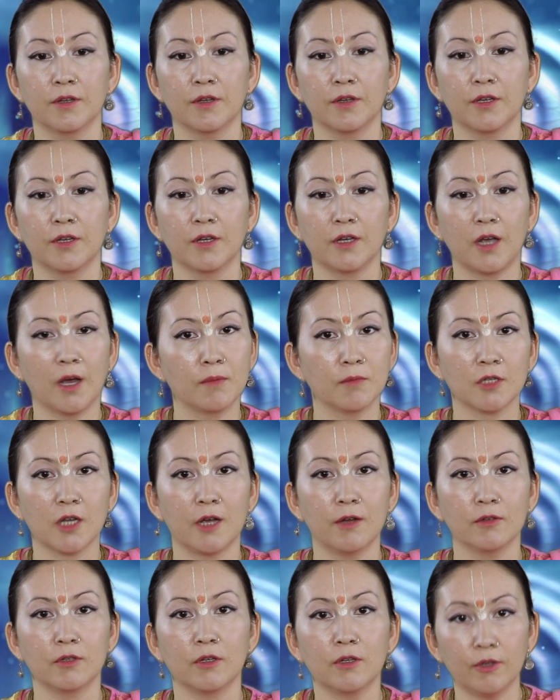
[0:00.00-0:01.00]
He comes
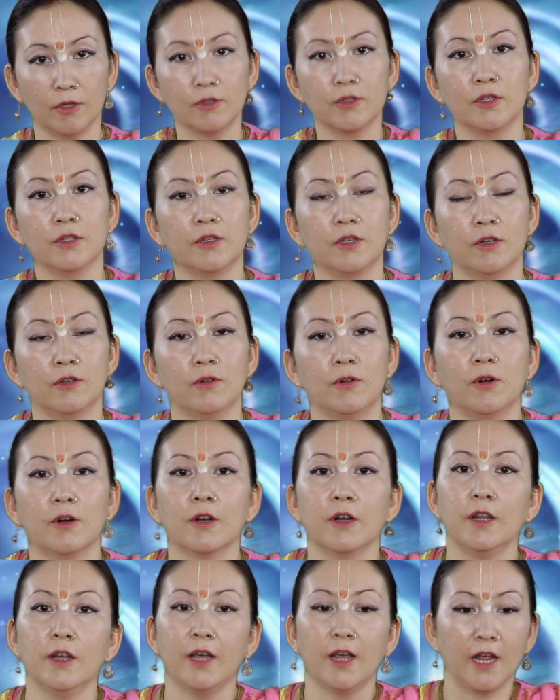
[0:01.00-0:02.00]
out, closes the
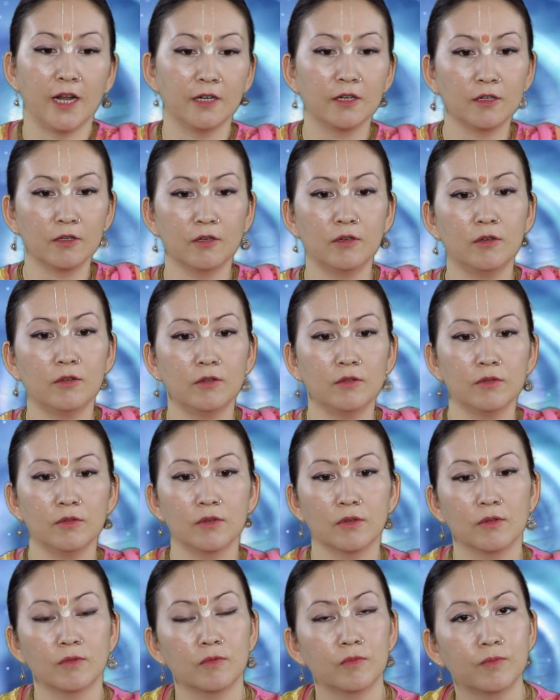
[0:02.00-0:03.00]
door and
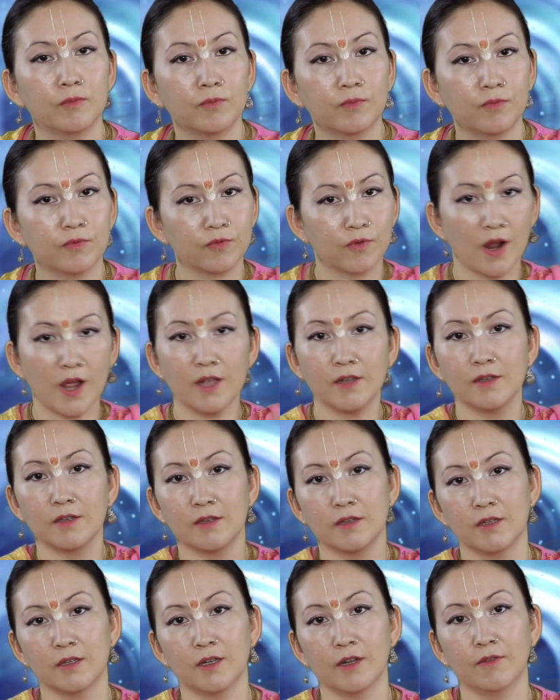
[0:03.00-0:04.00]

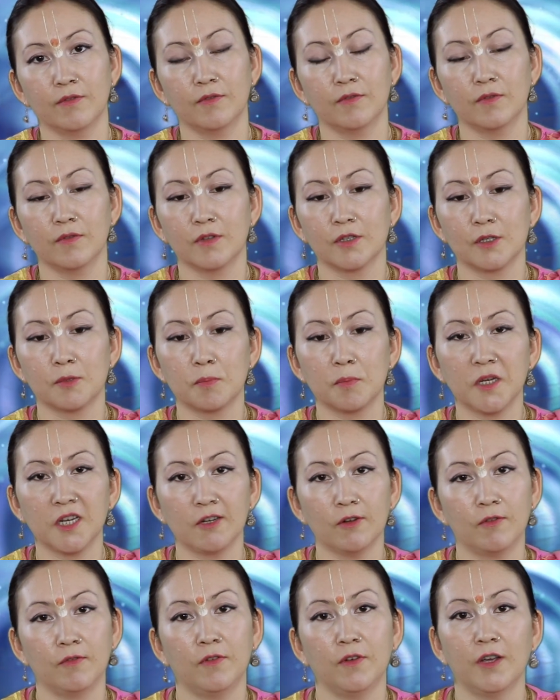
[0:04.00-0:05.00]
runs in the speed
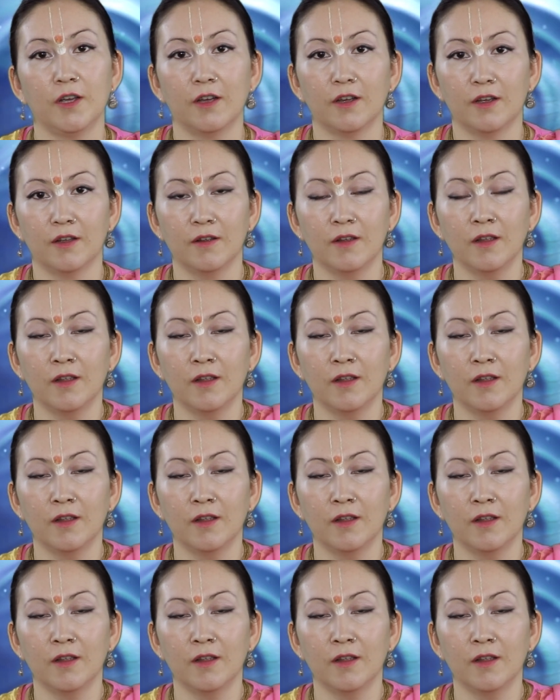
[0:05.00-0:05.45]
of a uh,